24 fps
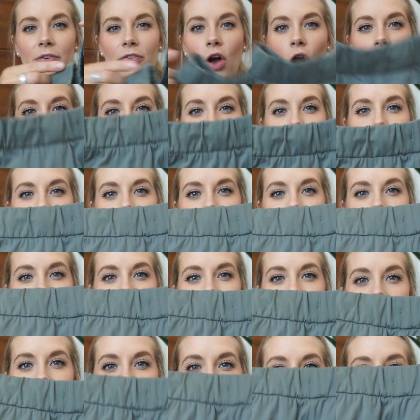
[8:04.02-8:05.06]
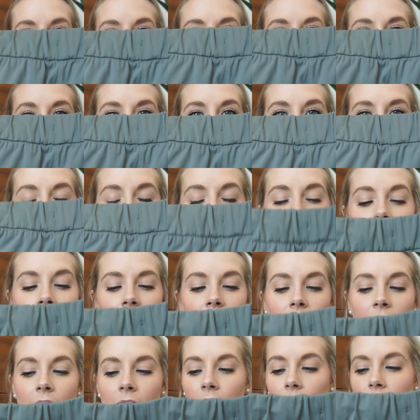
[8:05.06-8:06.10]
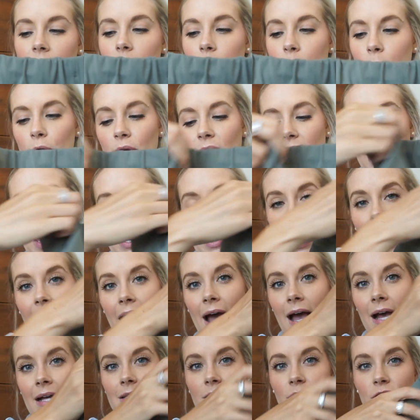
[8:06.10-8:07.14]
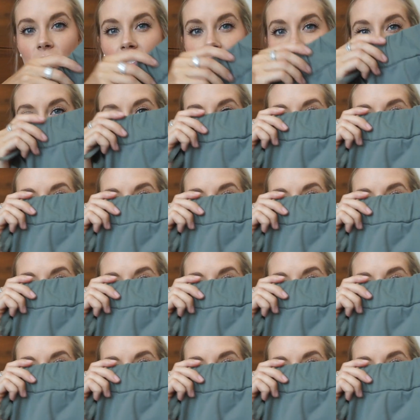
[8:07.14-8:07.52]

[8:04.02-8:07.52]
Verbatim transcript: of contouring again in the back at the booty, and it has just